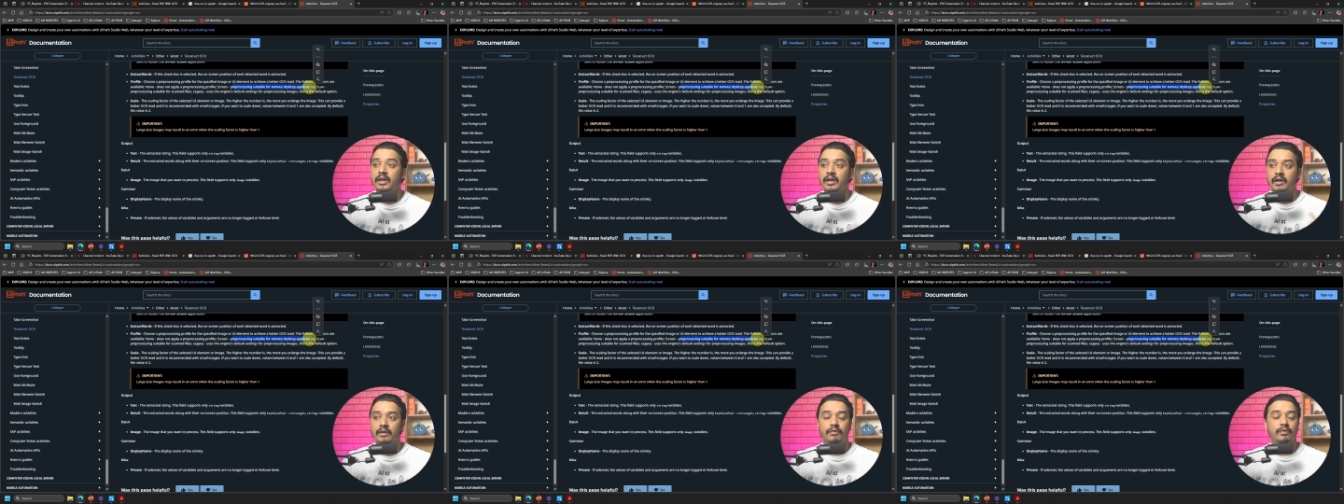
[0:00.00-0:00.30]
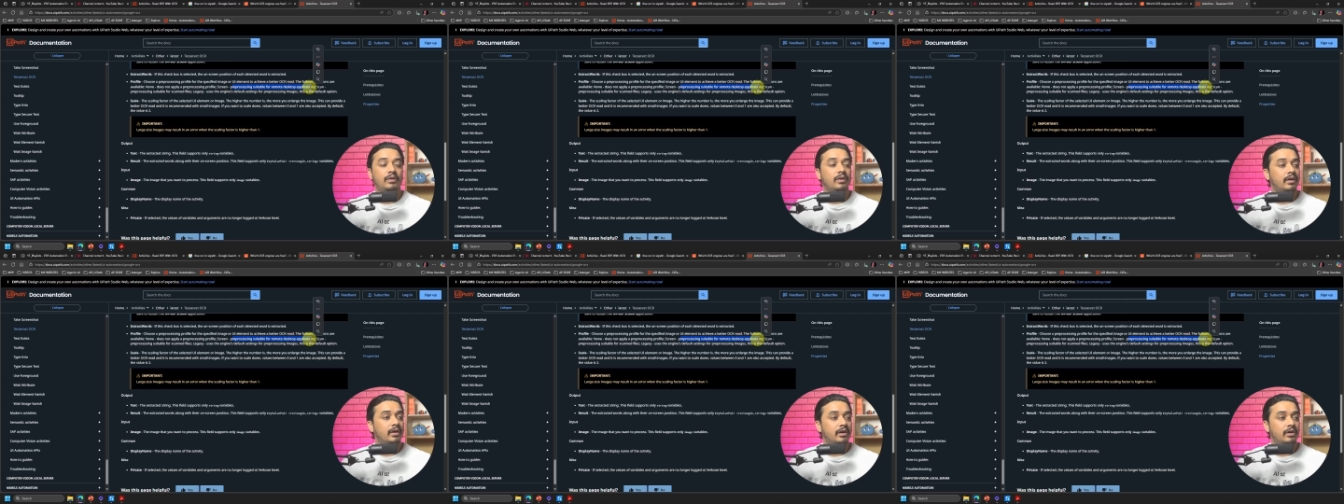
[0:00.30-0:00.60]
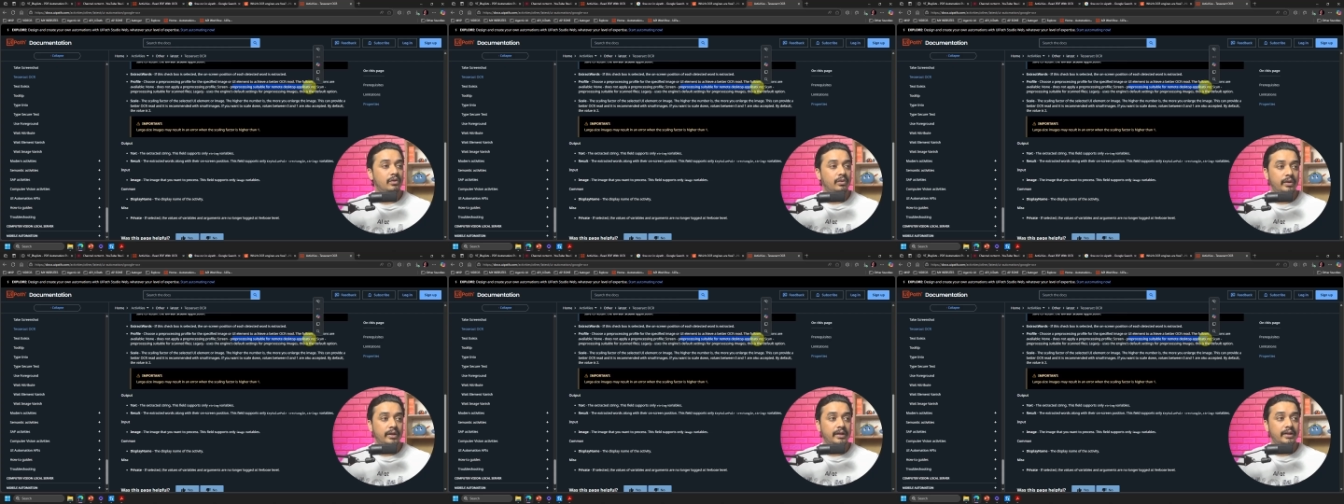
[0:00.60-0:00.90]
If you are
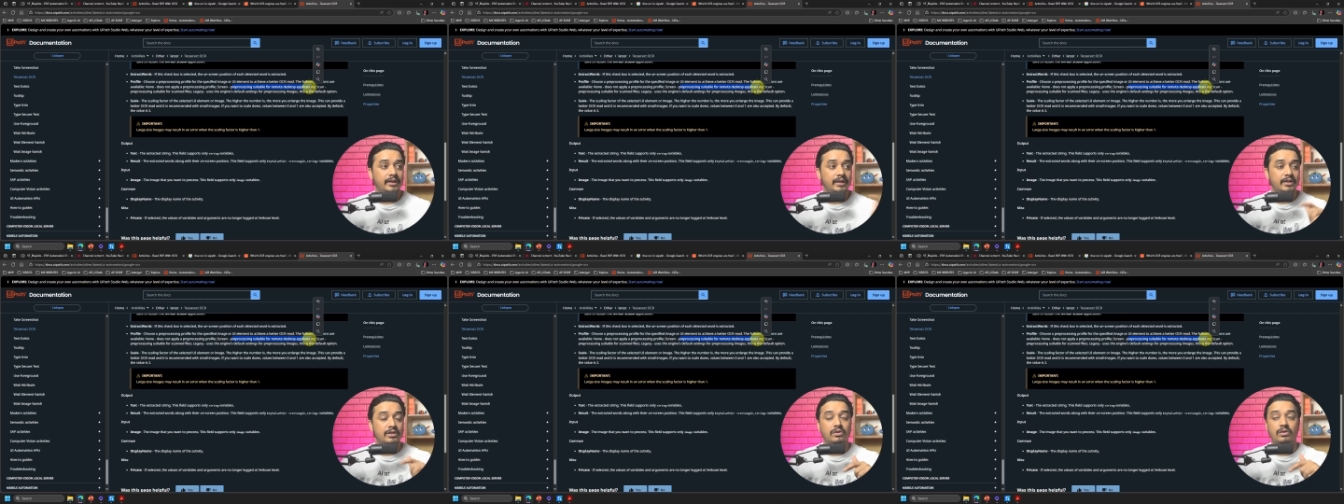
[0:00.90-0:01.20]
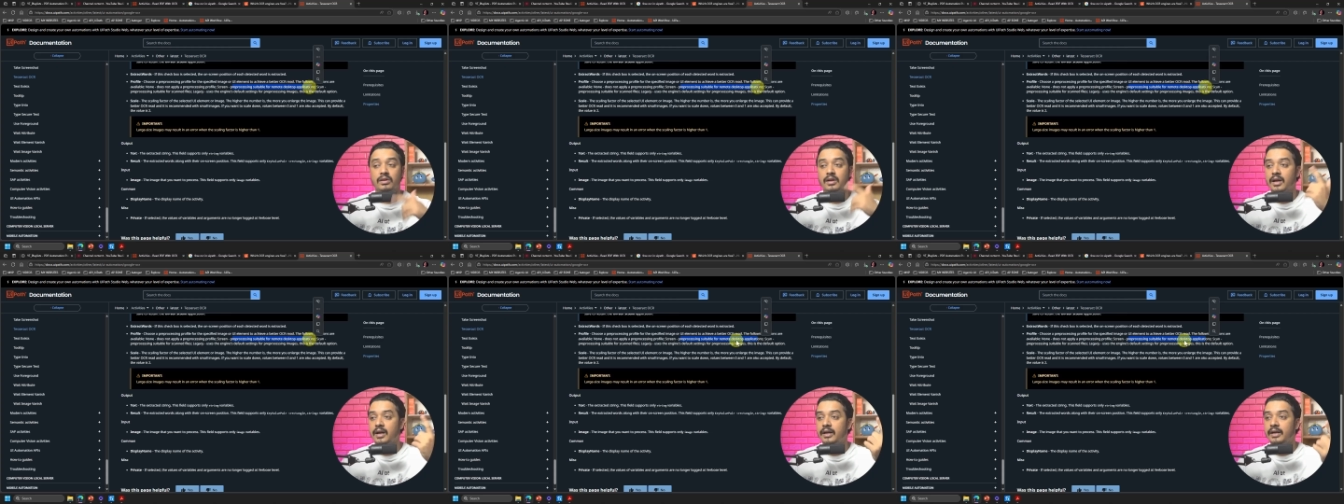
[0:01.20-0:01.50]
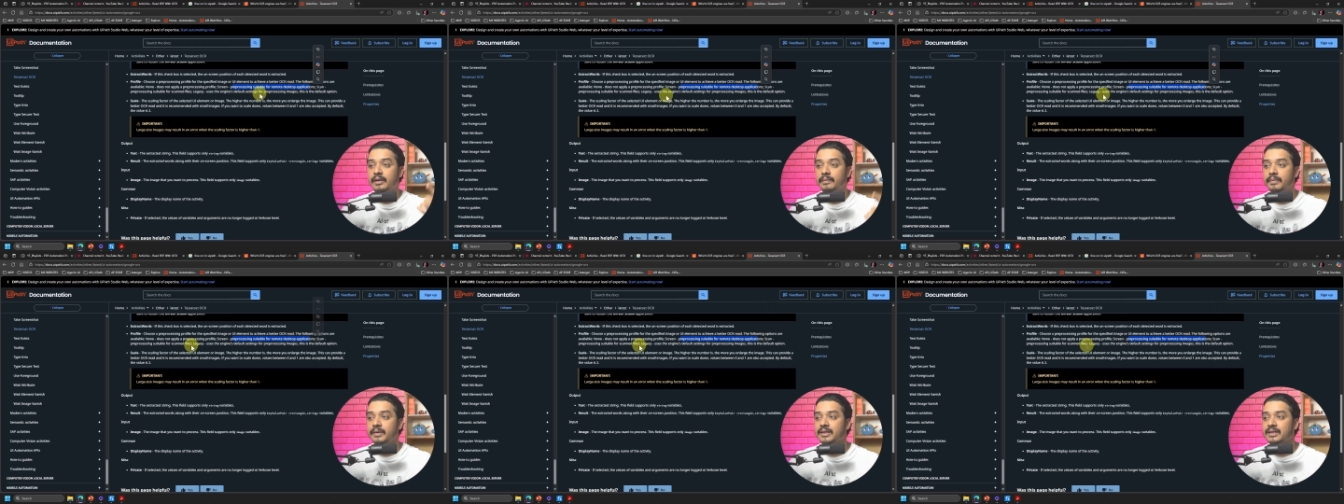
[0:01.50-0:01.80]
doing this on
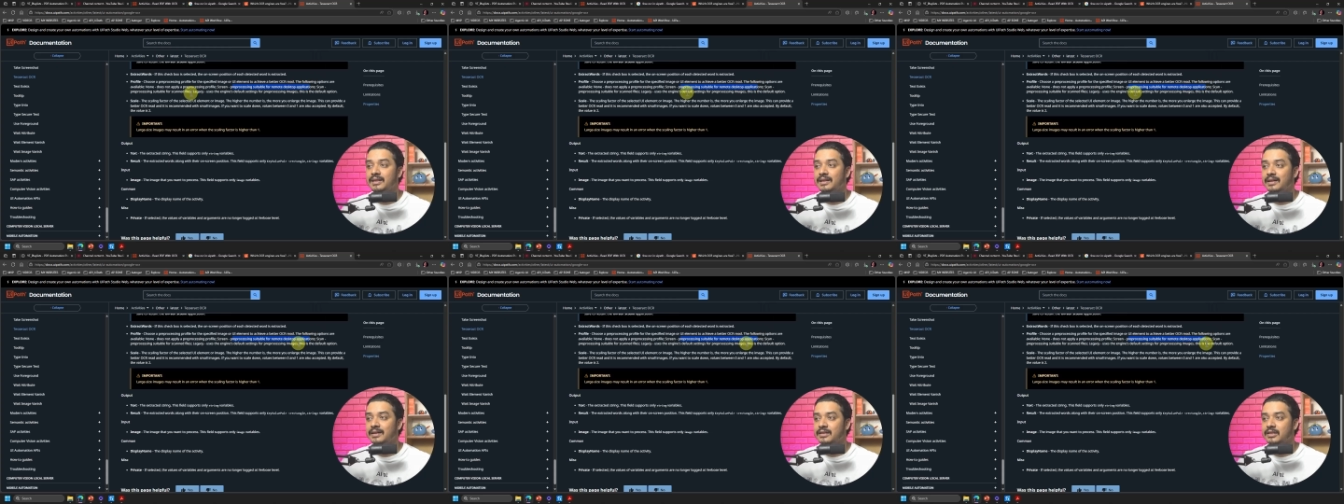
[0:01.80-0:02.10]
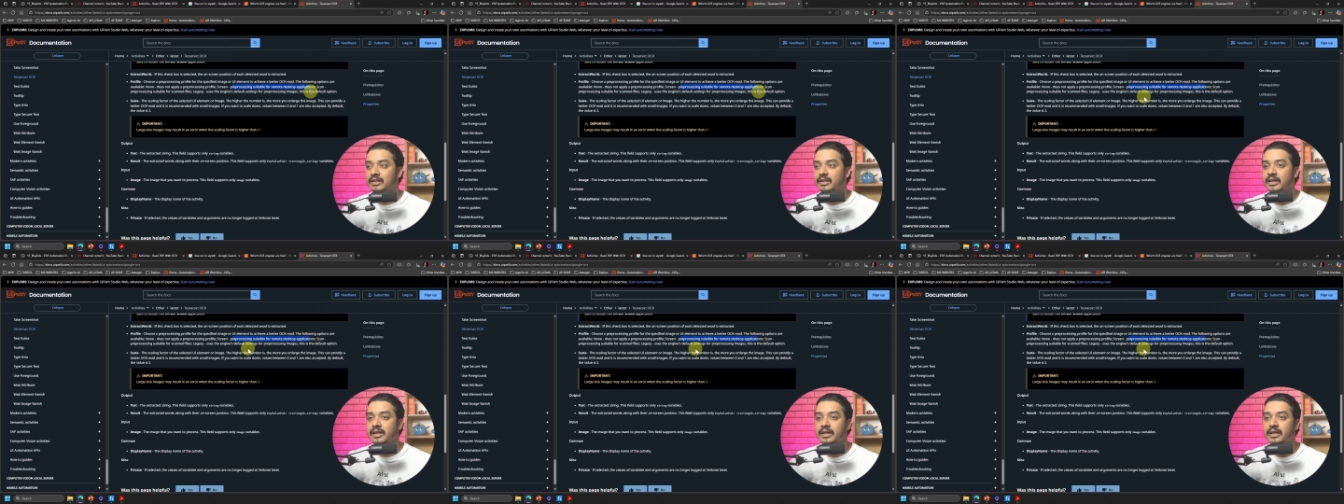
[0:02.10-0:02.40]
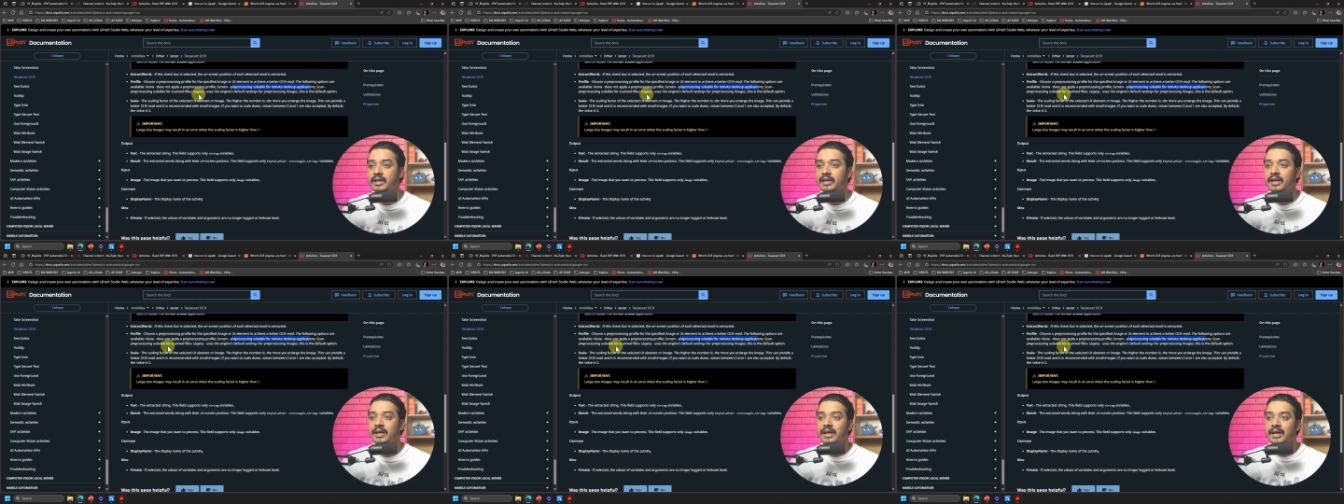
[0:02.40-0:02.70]
RDP, select
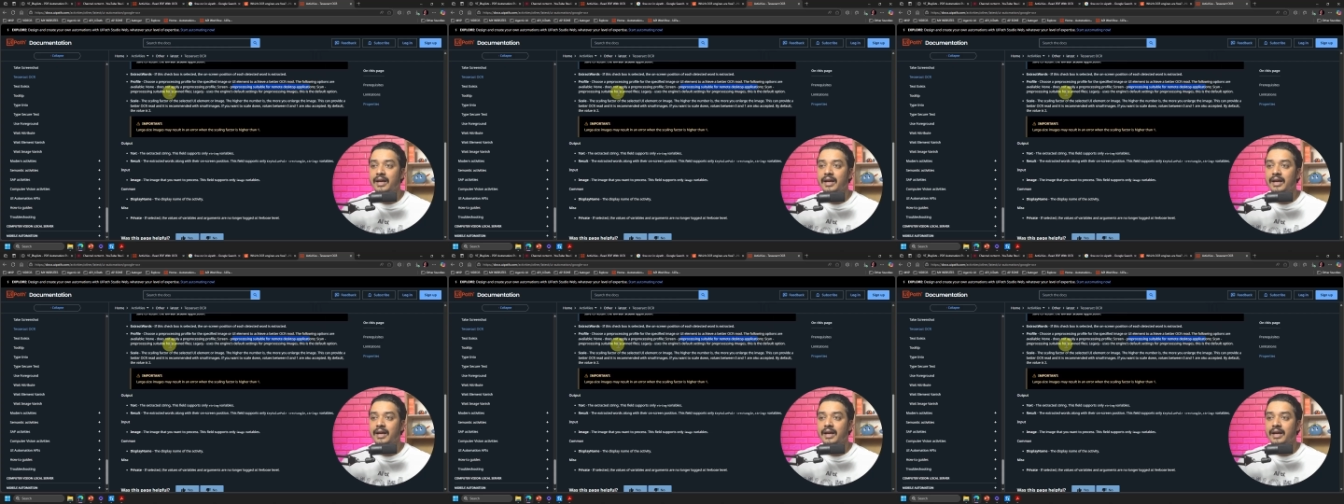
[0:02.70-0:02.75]
screen.